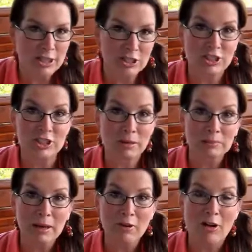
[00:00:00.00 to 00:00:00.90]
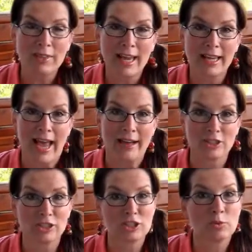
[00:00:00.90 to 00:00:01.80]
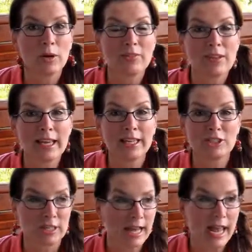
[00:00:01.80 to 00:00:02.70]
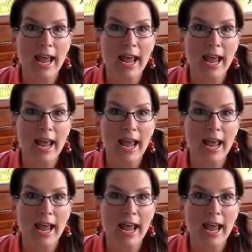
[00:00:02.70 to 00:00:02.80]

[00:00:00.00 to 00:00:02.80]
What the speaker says: She jumped up off that couch and she went in the kitchen